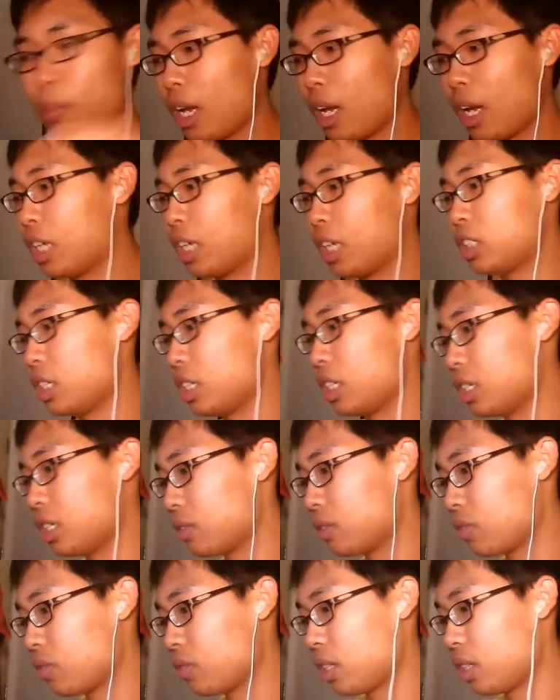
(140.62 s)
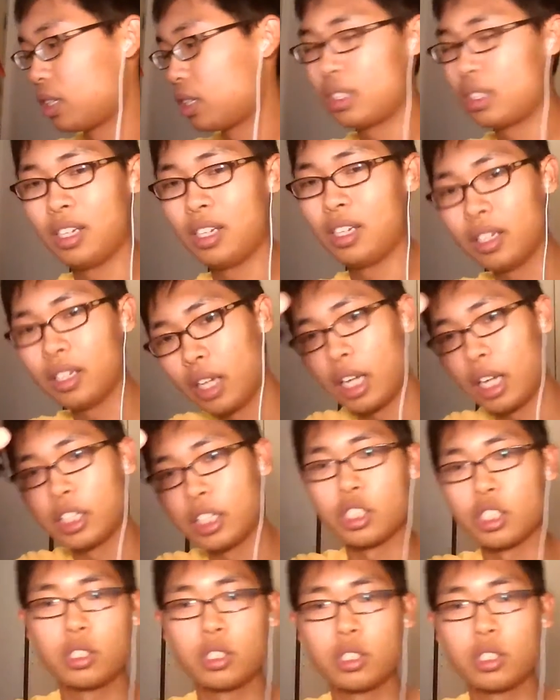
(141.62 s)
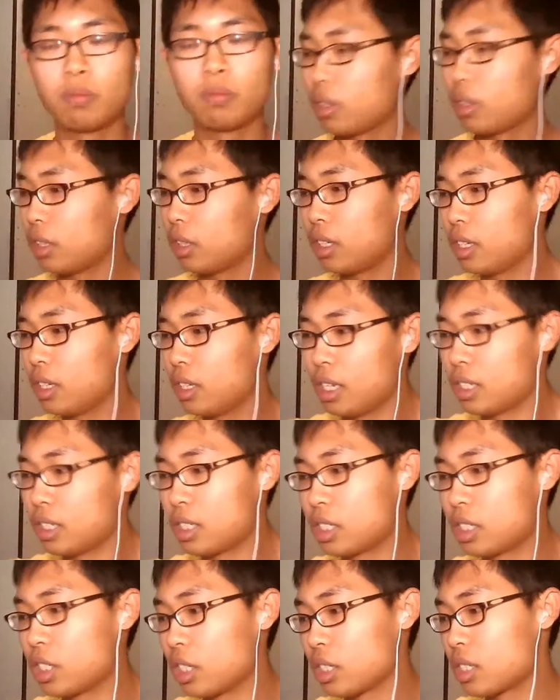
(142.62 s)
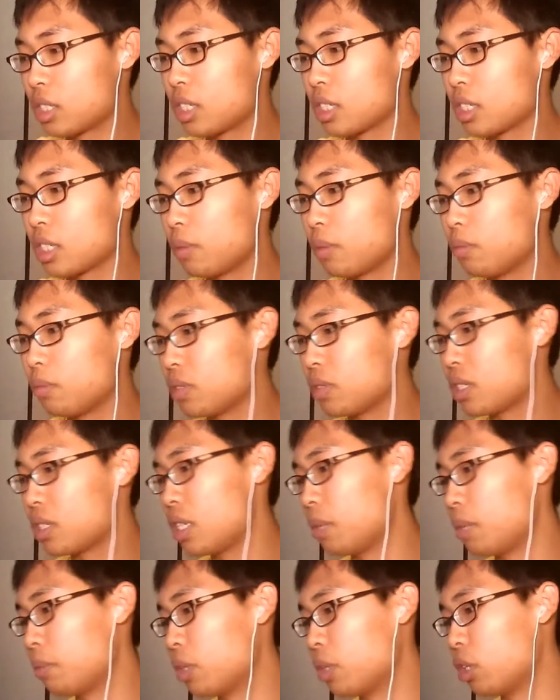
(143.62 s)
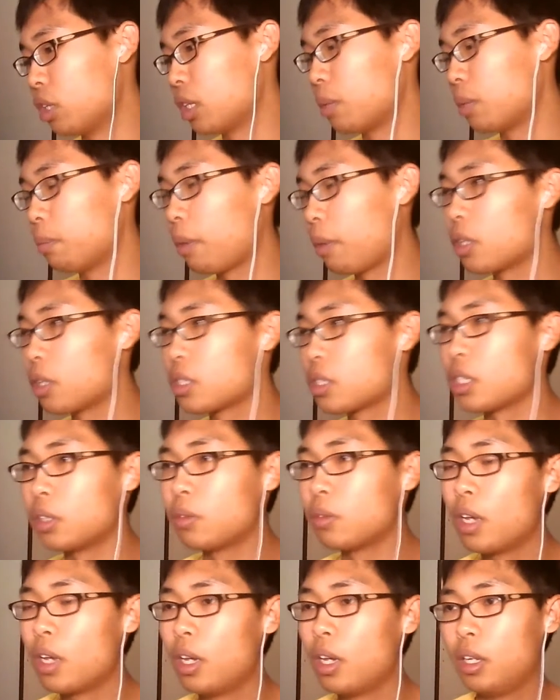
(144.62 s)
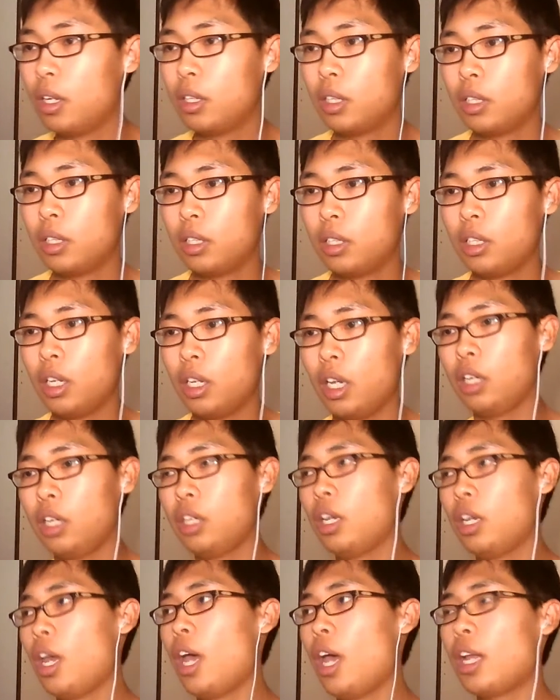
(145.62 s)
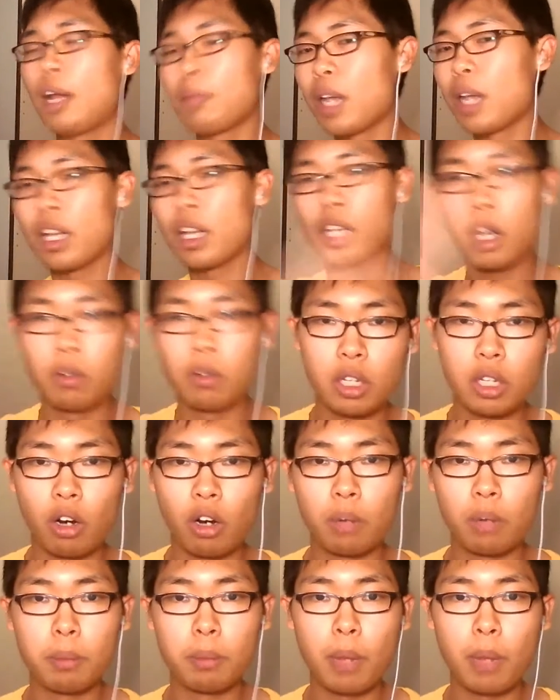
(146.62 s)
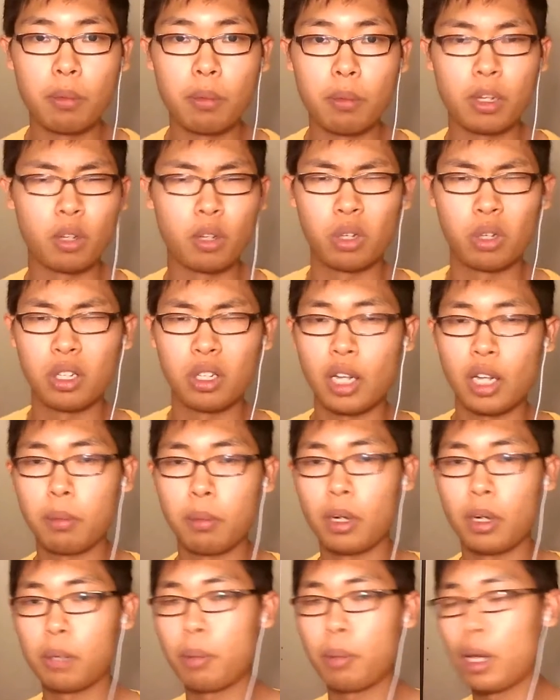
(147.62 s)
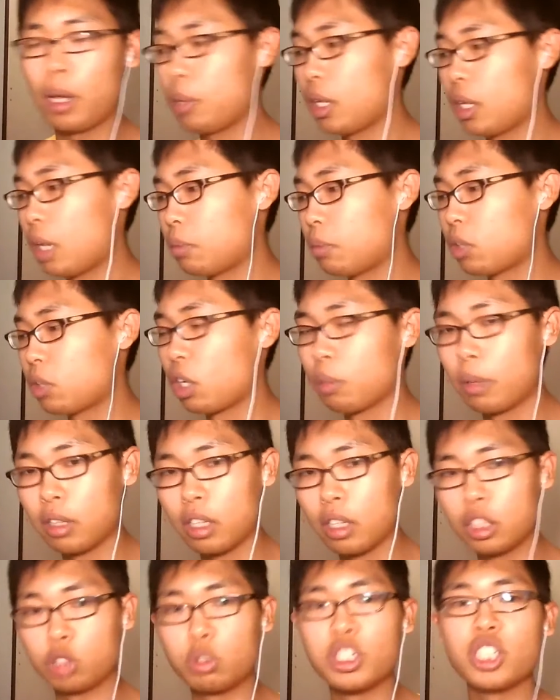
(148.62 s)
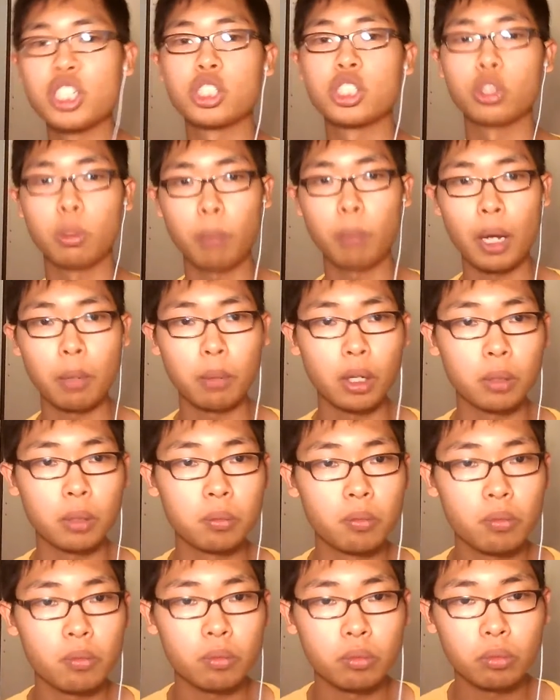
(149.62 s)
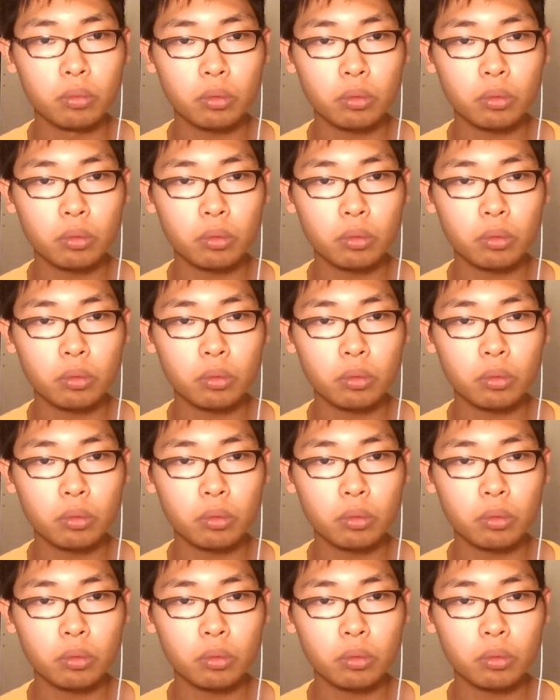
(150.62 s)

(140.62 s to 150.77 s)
figures I made, I just doesn't seem good in comparison. And I'm not counting the Armor Batman or the Nightmare Batman. I'm talking about the traditional Batman.